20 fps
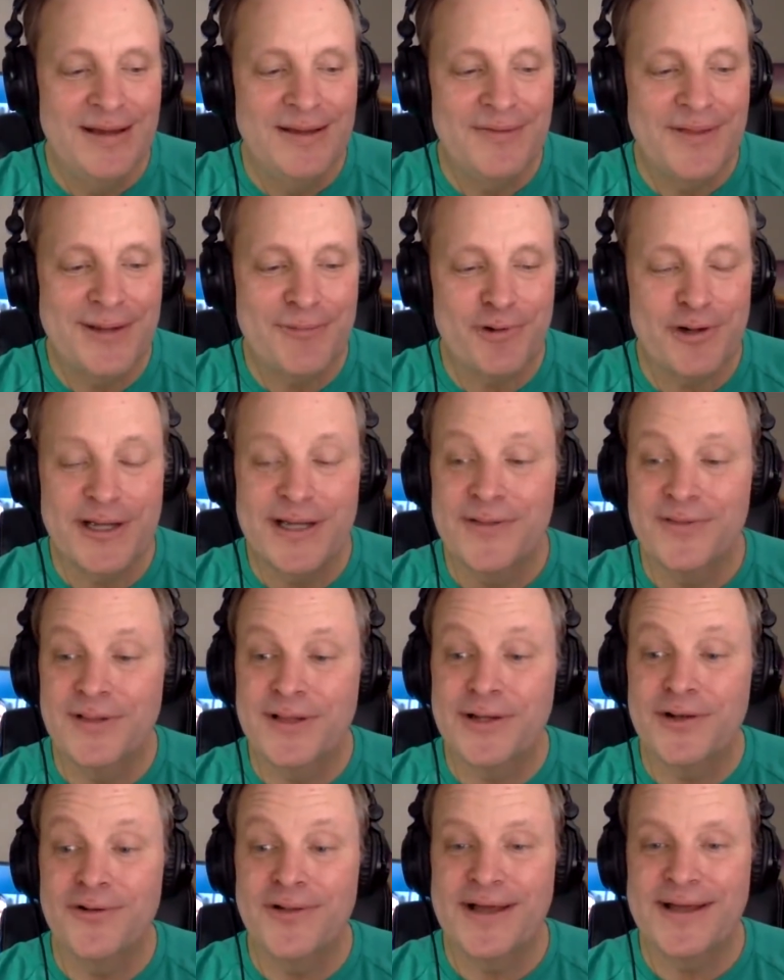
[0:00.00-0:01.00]
They were
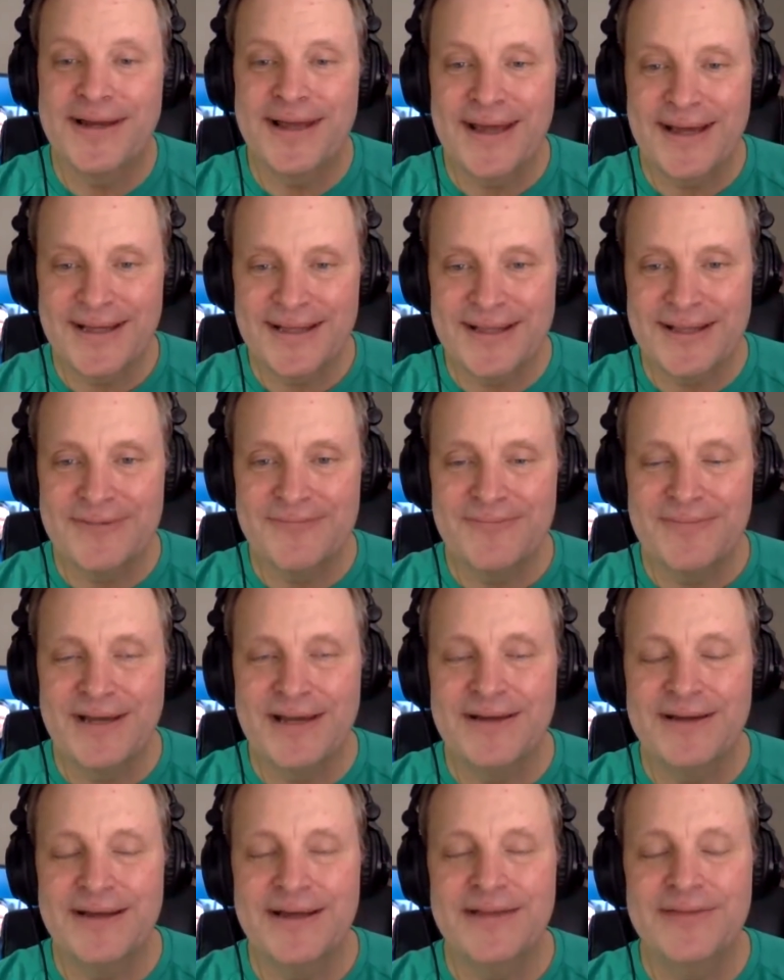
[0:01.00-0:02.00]
Enlil and Enki.
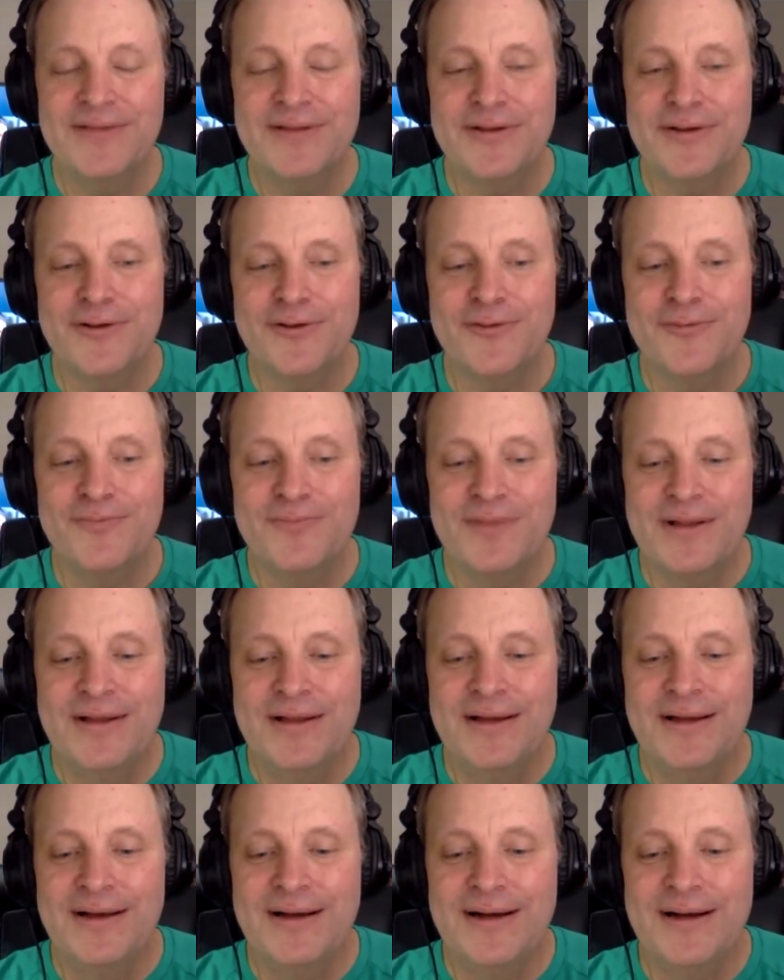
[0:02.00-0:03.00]
And Enlil
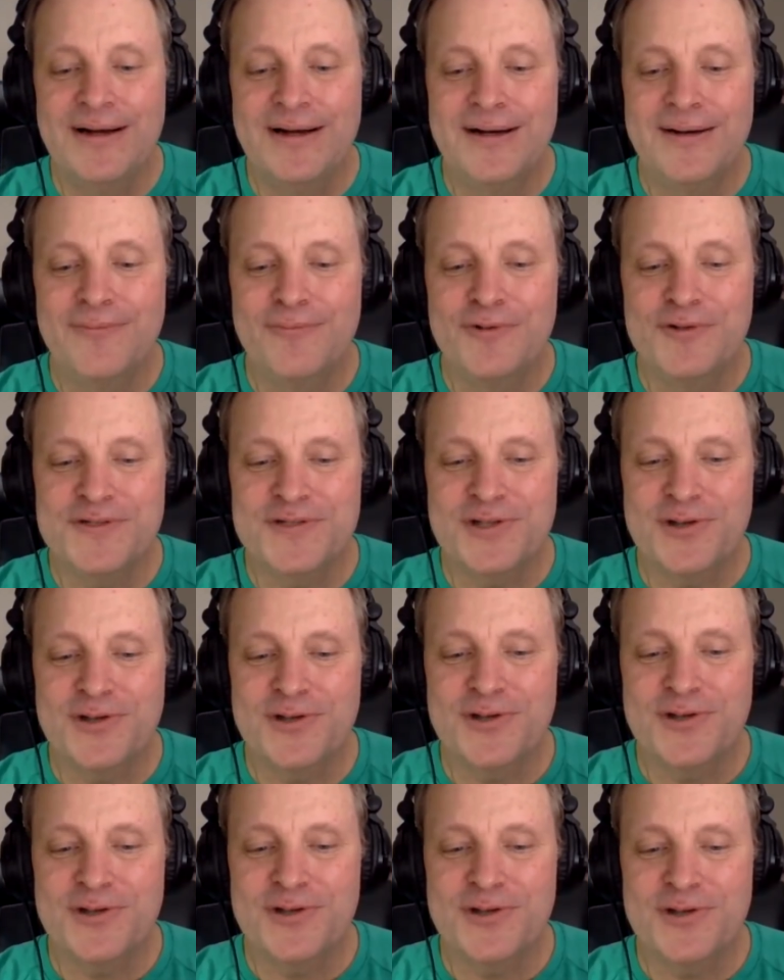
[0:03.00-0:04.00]
was
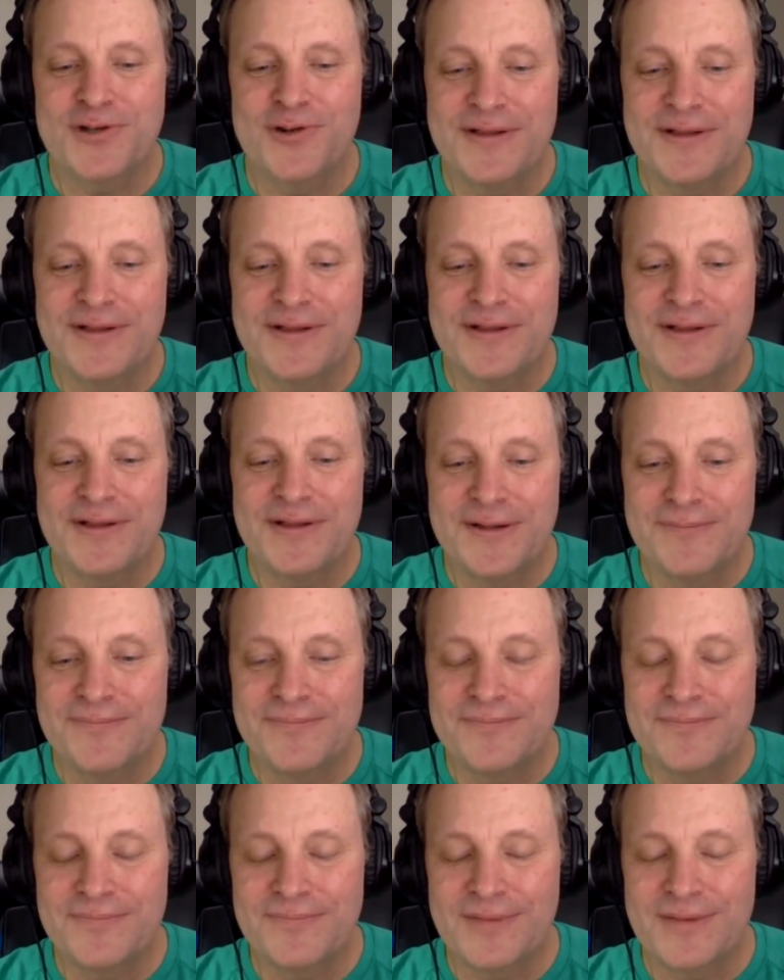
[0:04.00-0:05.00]
called the,
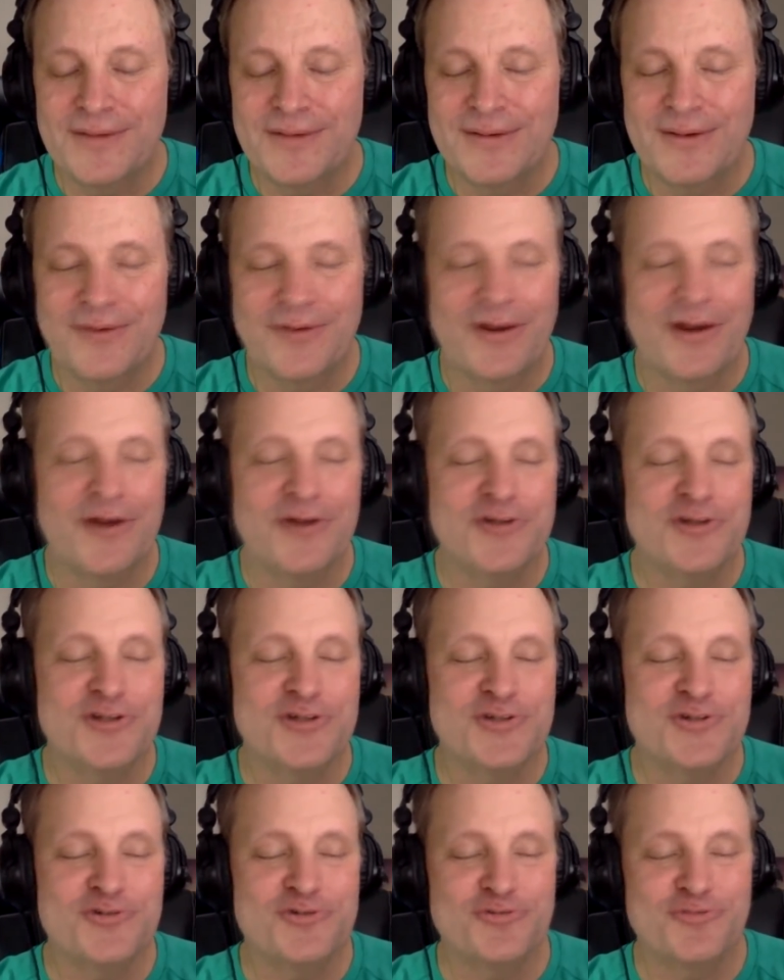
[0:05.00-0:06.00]

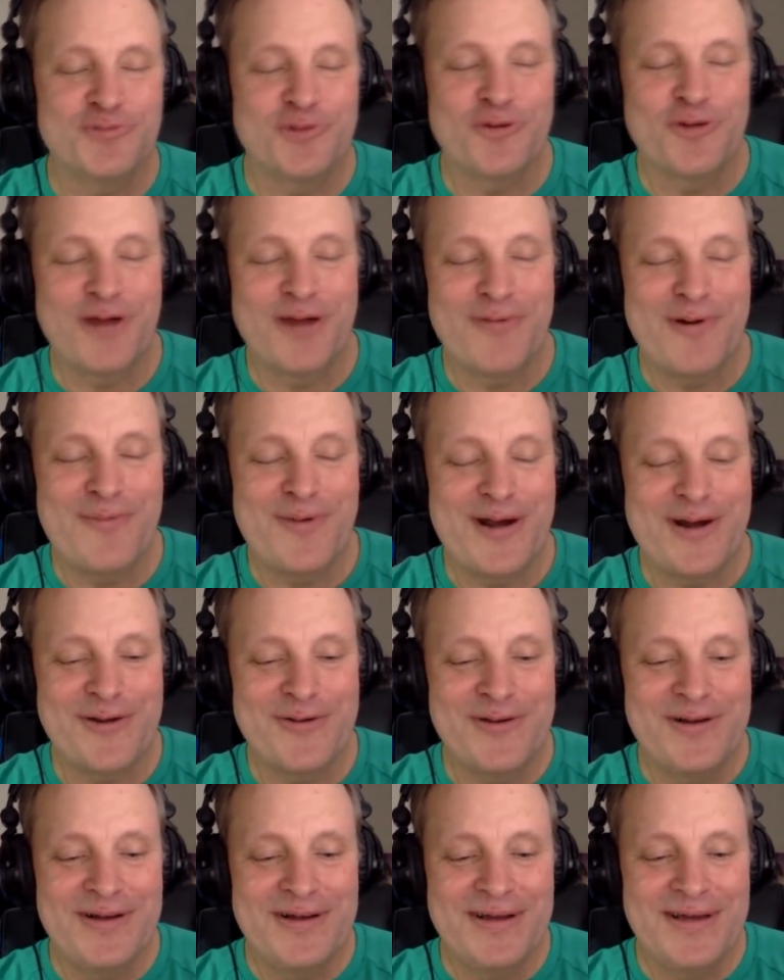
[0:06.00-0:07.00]
it's going out
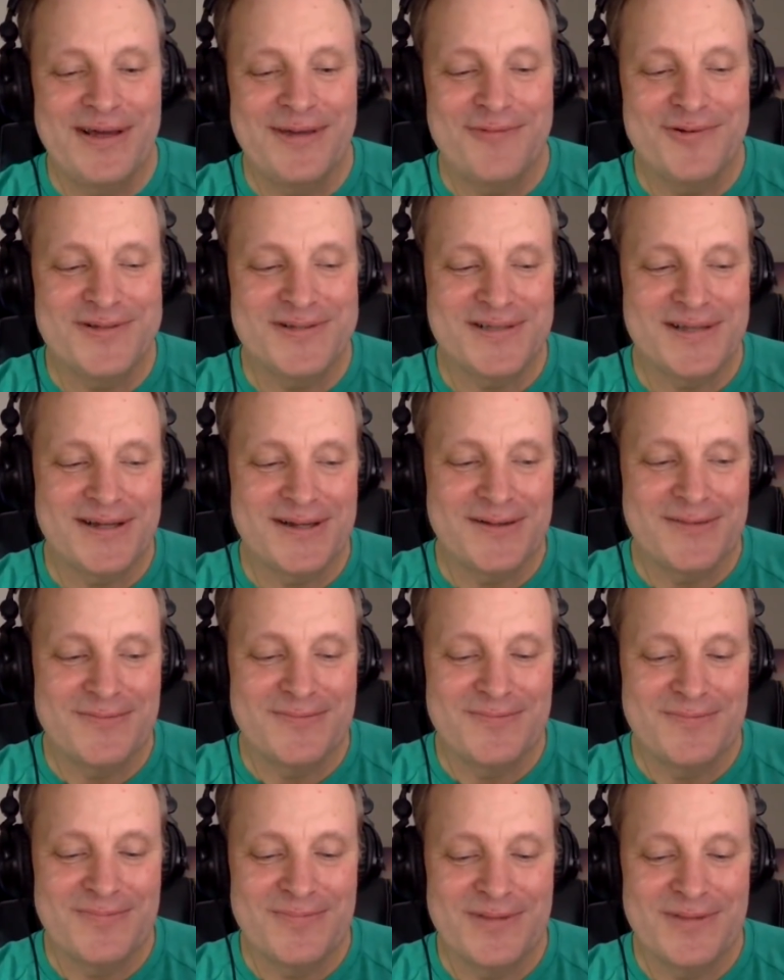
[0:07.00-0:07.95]
of my mind here. He was